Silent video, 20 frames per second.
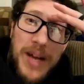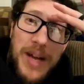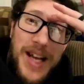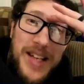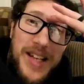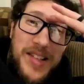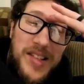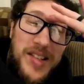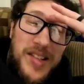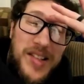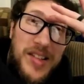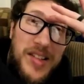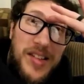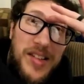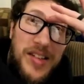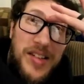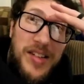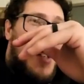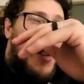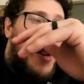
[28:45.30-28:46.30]
a mess.
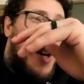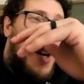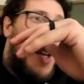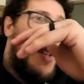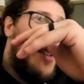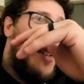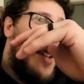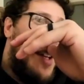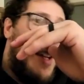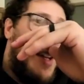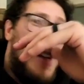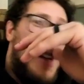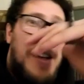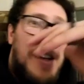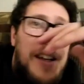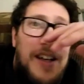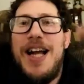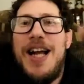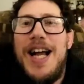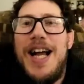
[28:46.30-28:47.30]
That's crazy.
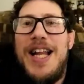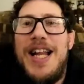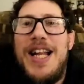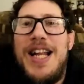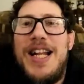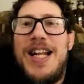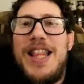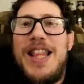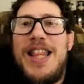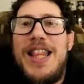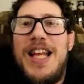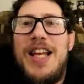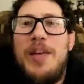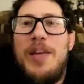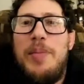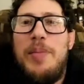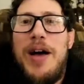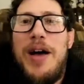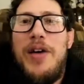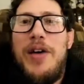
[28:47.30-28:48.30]
I didn't think
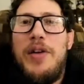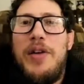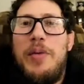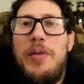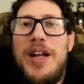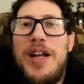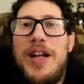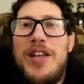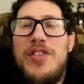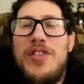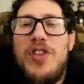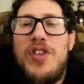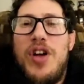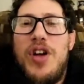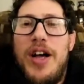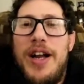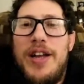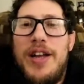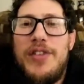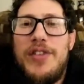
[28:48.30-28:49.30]
about it when I
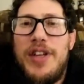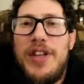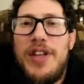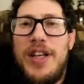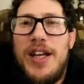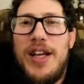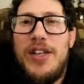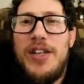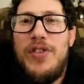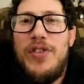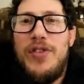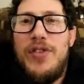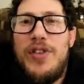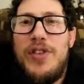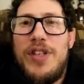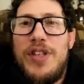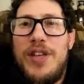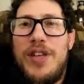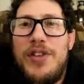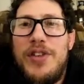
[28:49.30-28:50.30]
saw it. I was like, yeah, he's
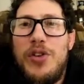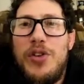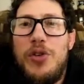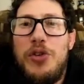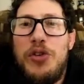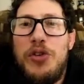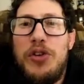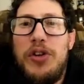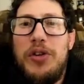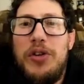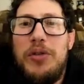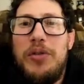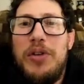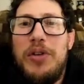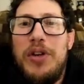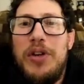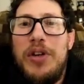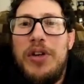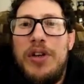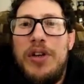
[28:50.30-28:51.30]
57. He's an older dude.
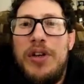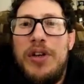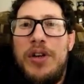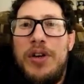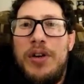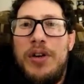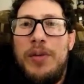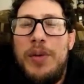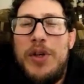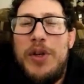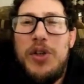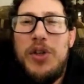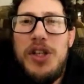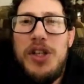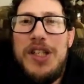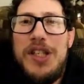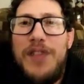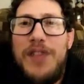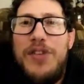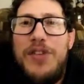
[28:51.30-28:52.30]
But he's
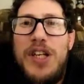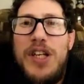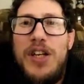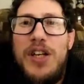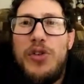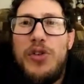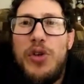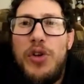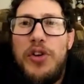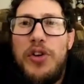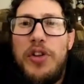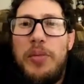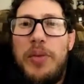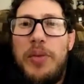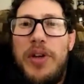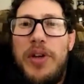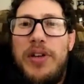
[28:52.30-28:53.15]
only 17 years older than